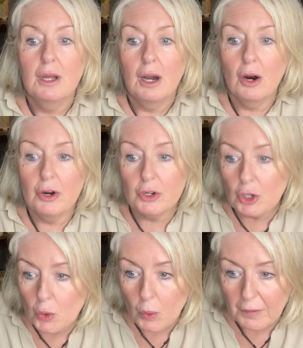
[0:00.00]
or
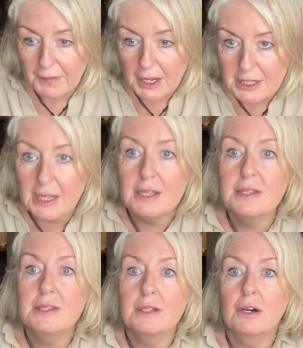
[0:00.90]
know what that
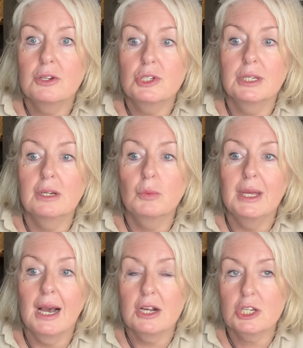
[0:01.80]
is until we
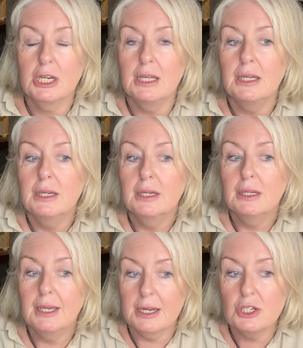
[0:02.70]
actually
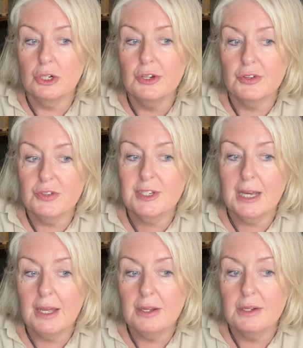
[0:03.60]
get to
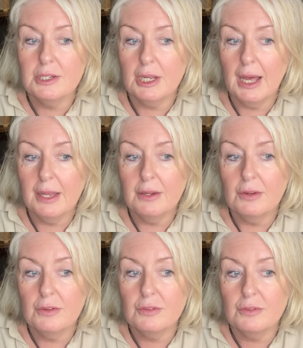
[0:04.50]
understand
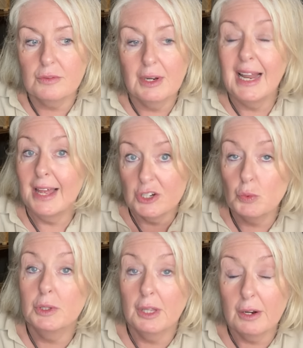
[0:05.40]
and land
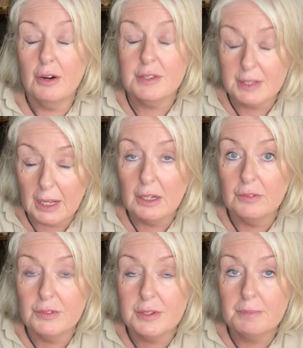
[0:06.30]
within
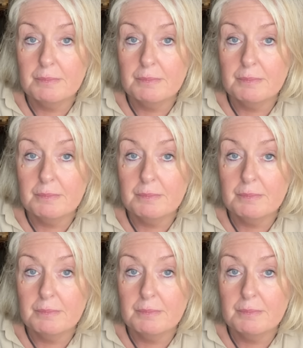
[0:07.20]
ourselves.